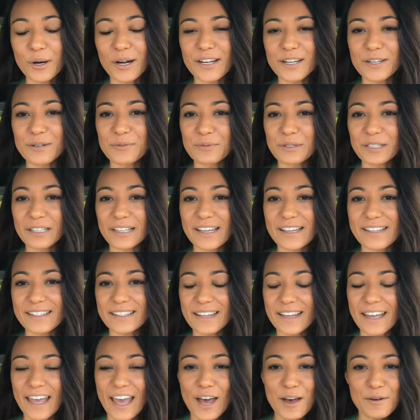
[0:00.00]
I didn't realize
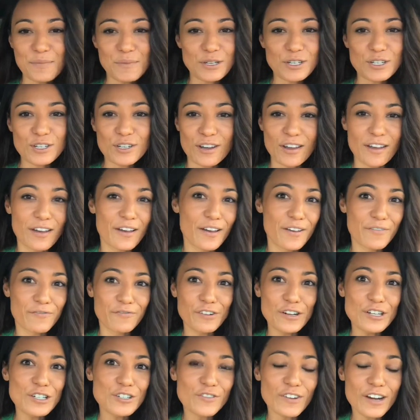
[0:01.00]
like how much
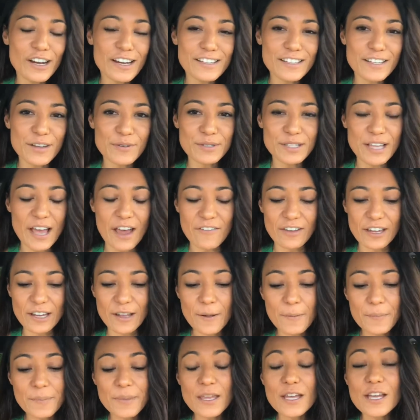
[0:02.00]
french fries I was having.
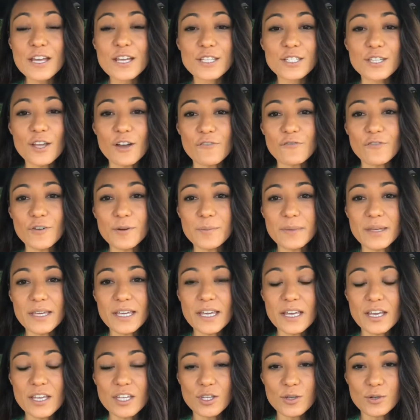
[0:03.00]
So for
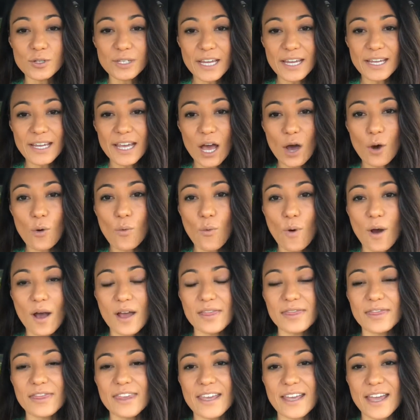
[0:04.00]
me, you take out
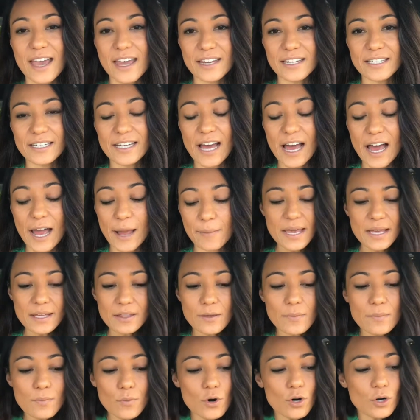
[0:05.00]
one thing at a time.
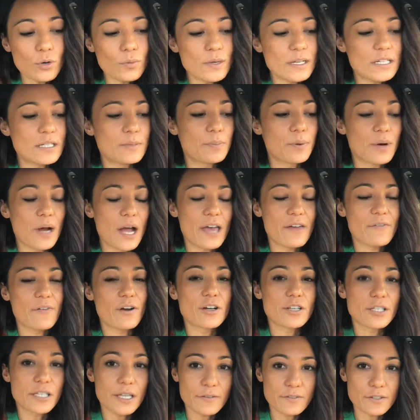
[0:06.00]
The more we deprive
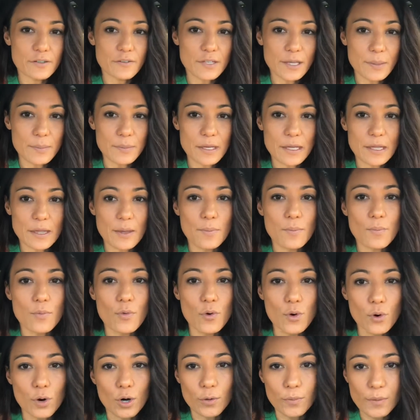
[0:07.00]
ourselves of something, the
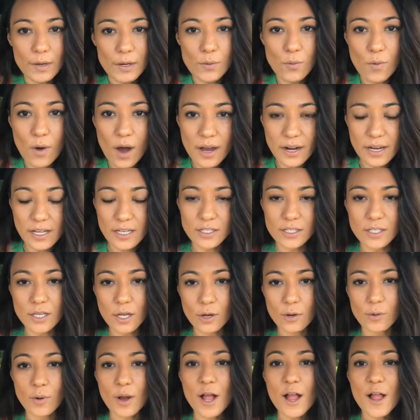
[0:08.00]
more we want it.
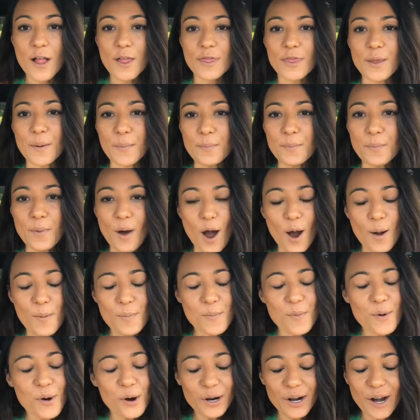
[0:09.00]
So the
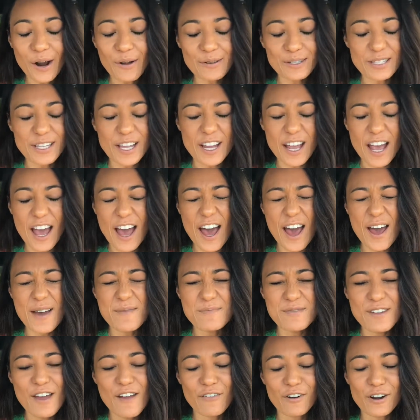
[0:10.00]
more I was like,
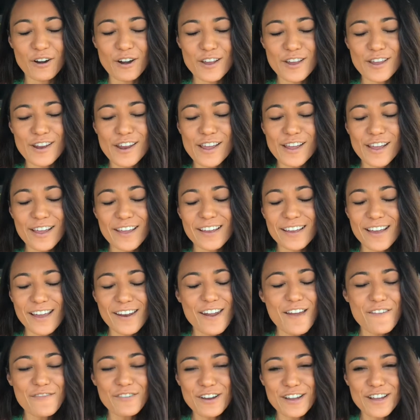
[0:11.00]
I'm never
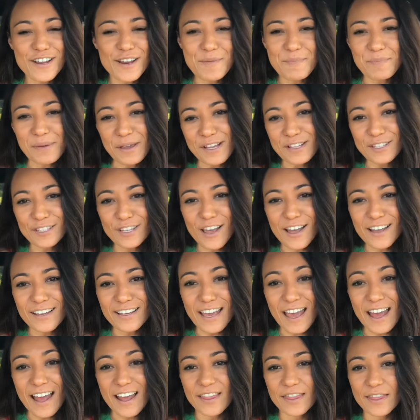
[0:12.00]
eating pizza
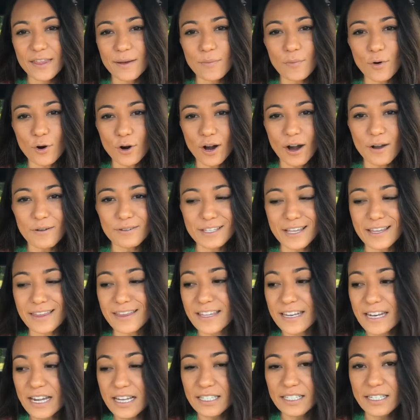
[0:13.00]
again, the more I was like,
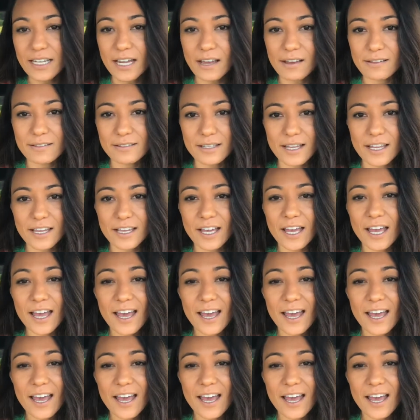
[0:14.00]
the next day I was like,